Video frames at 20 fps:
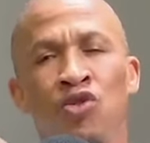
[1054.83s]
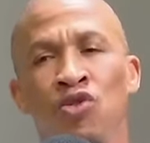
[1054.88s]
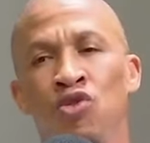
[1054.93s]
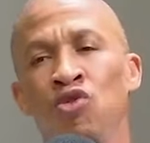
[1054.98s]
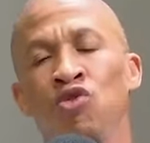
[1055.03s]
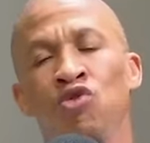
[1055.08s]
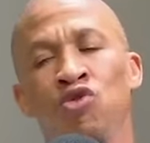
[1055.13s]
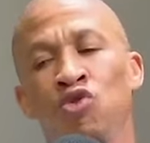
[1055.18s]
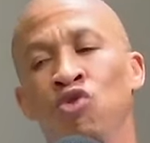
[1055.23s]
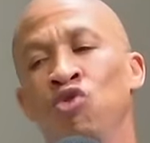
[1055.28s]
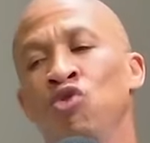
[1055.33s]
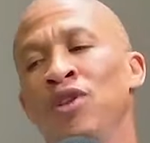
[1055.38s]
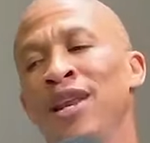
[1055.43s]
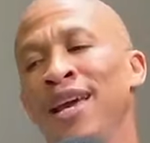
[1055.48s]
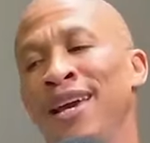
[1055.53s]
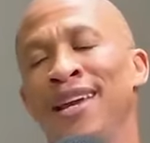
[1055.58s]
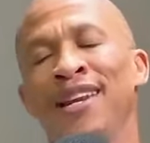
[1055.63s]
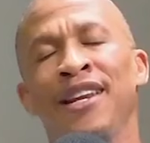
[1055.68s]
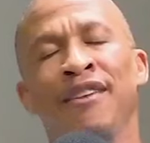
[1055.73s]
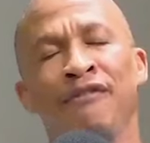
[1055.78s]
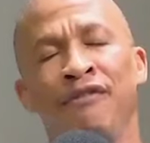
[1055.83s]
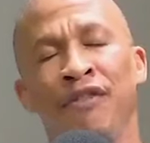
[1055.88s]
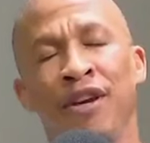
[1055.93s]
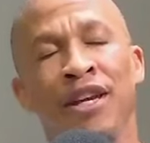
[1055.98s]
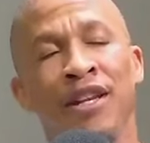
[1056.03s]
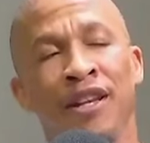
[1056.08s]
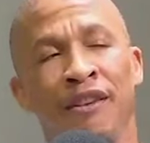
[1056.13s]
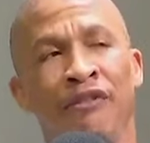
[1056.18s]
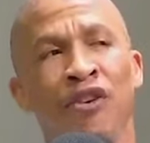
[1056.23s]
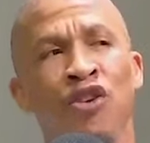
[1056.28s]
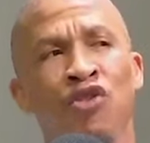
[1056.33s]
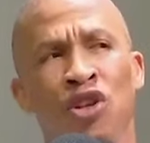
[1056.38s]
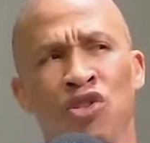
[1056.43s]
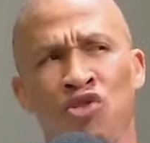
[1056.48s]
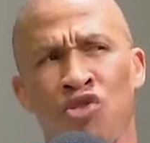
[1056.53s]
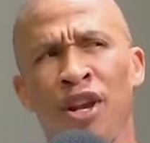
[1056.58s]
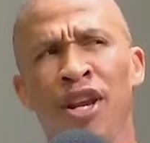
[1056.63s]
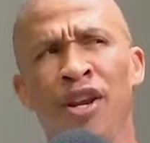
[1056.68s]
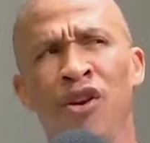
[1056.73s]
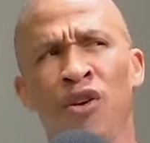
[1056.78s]
you do you like an individual
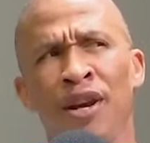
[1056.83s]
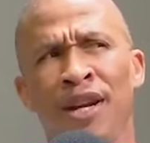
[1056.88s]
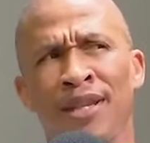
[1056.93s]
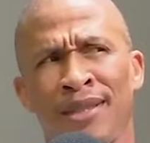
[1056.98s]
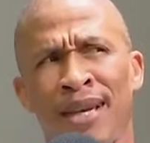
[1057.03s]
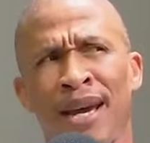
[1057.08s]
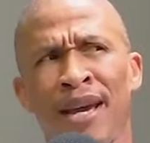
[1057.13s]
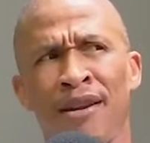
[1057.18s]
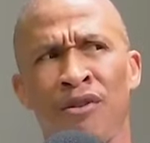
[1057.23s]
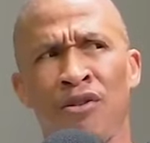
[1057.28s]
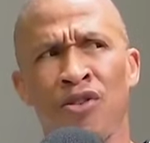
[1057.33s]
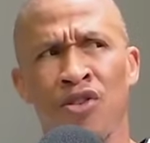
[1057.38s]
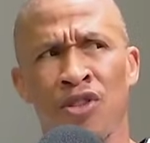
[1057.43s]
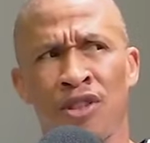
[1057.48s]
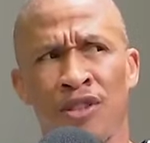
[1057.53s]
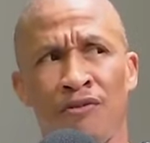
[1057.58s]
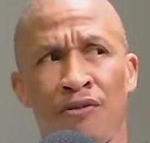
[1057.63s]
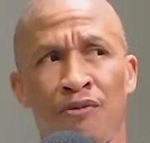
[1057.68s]
training on the side or your,